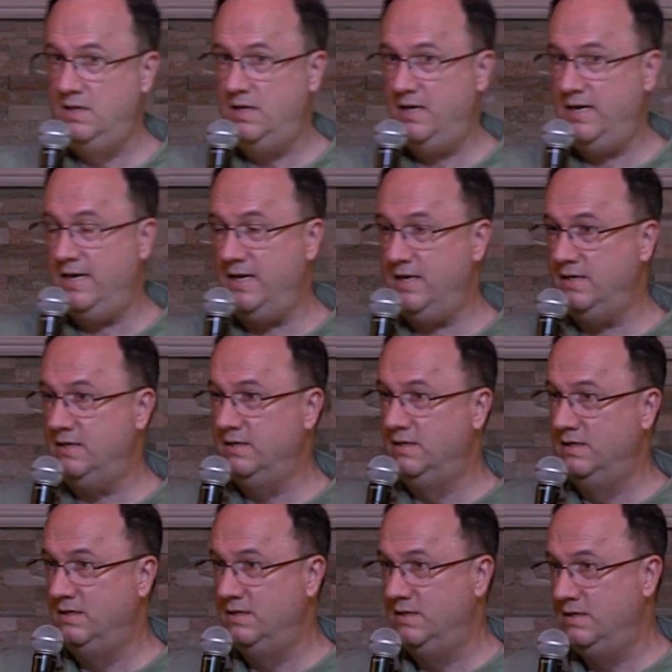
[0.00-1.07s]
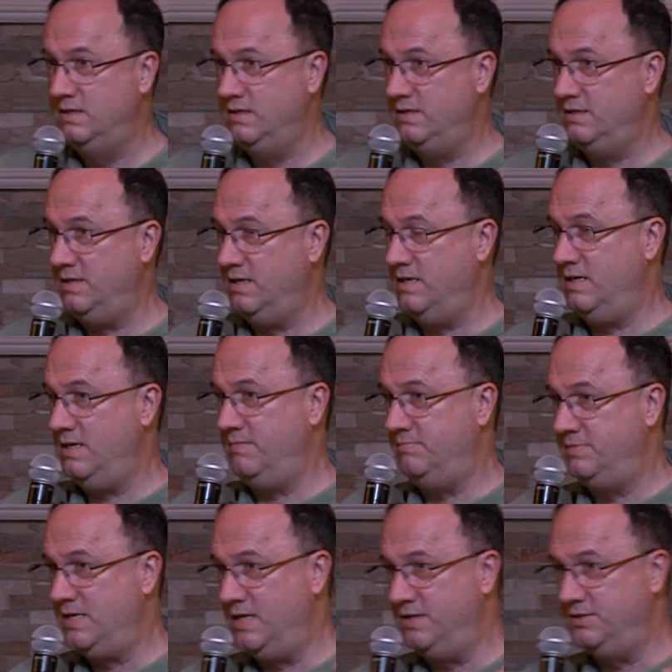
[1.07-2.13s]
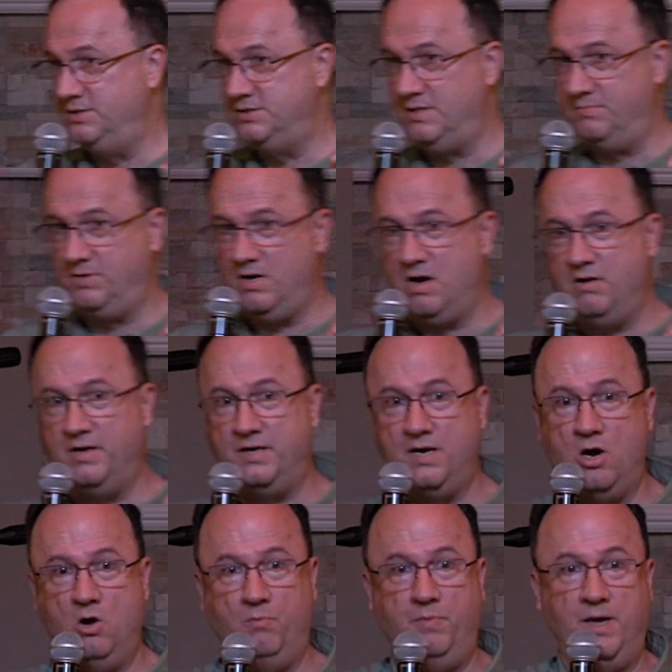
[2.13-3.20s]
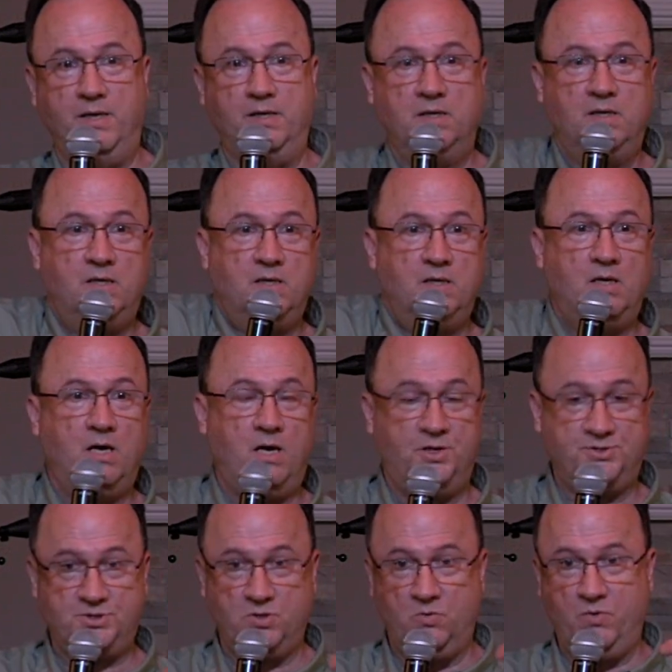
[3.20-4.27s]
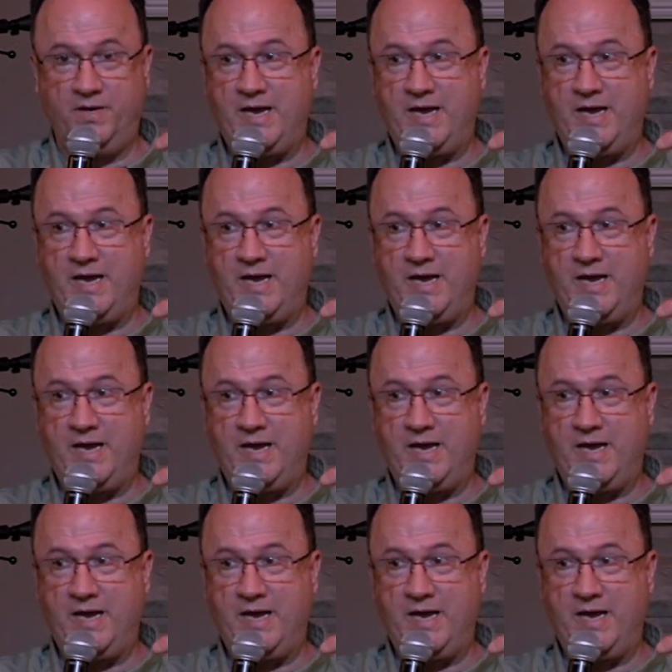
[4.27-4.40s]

And I'm telling you something you already know, but also what